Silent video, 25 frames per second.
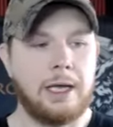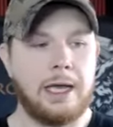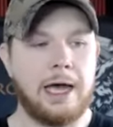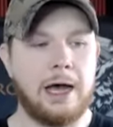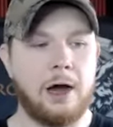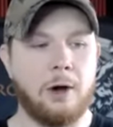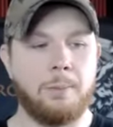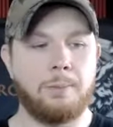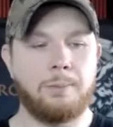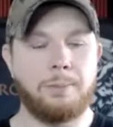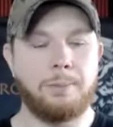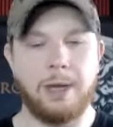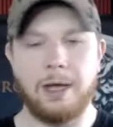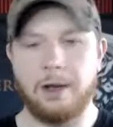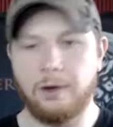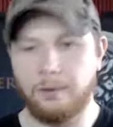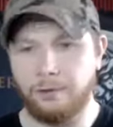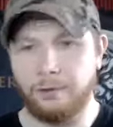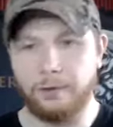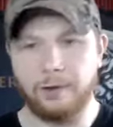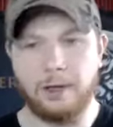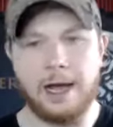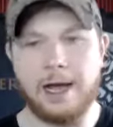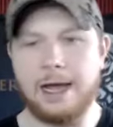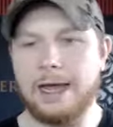how
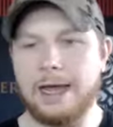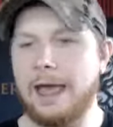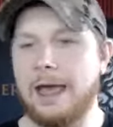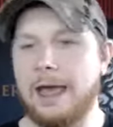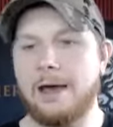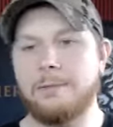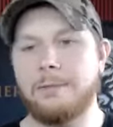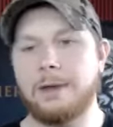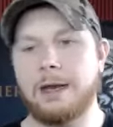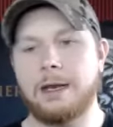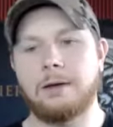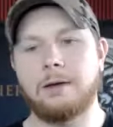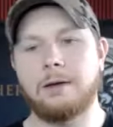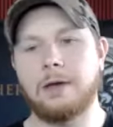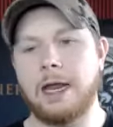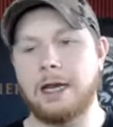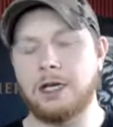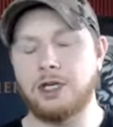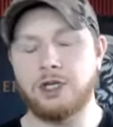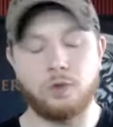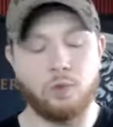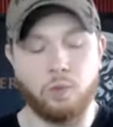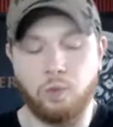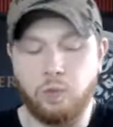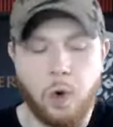pitiful I am and and
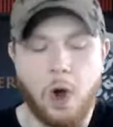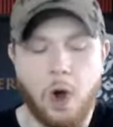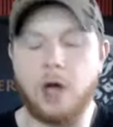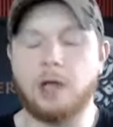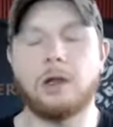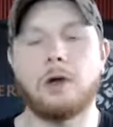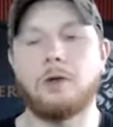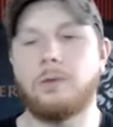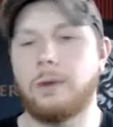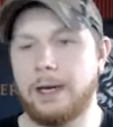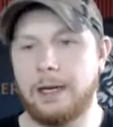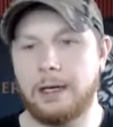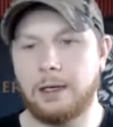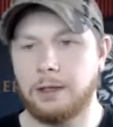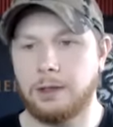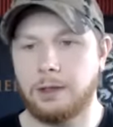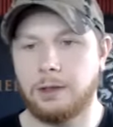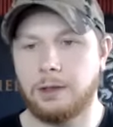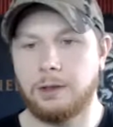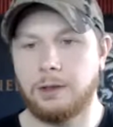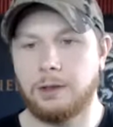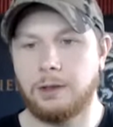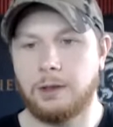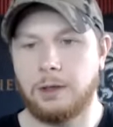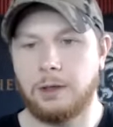just wallow in it.
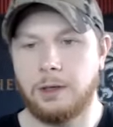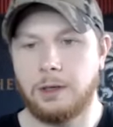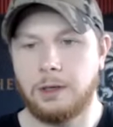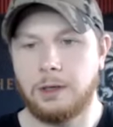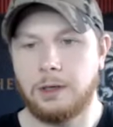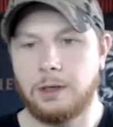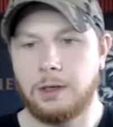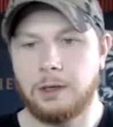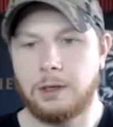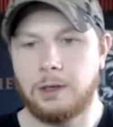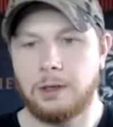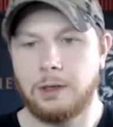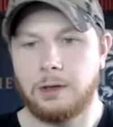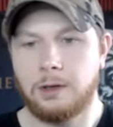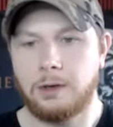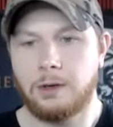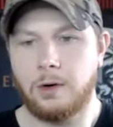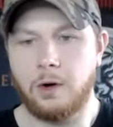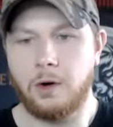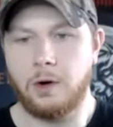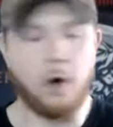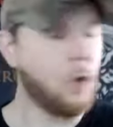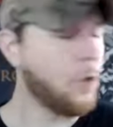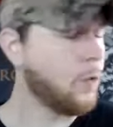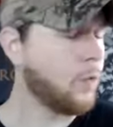
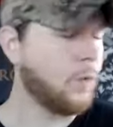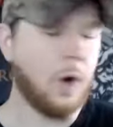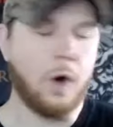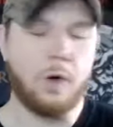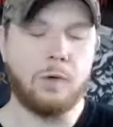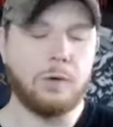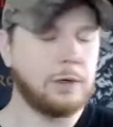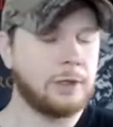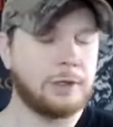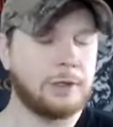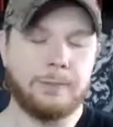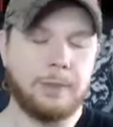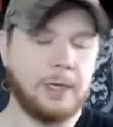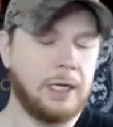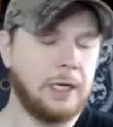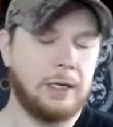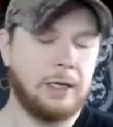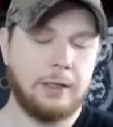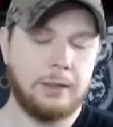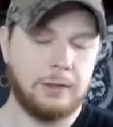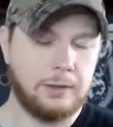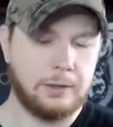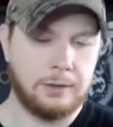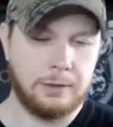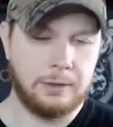Oh, woe is
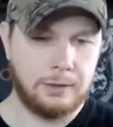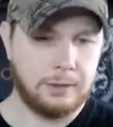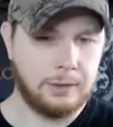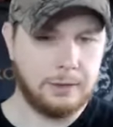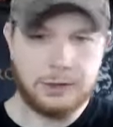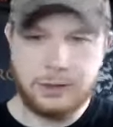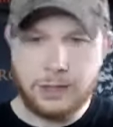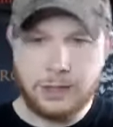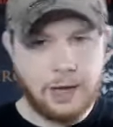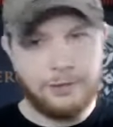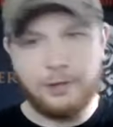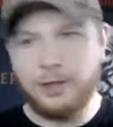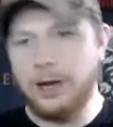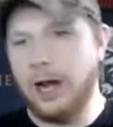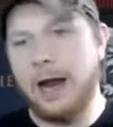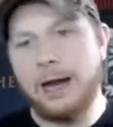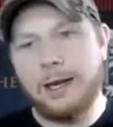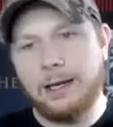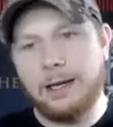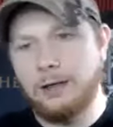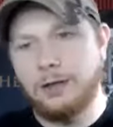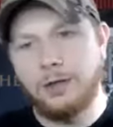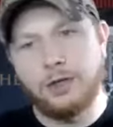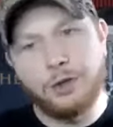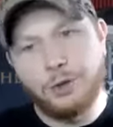me. There's nothing I
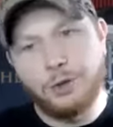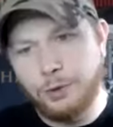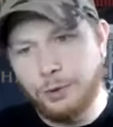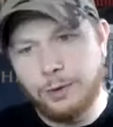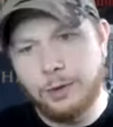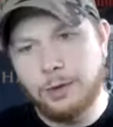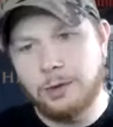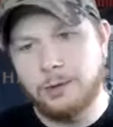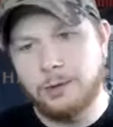can do.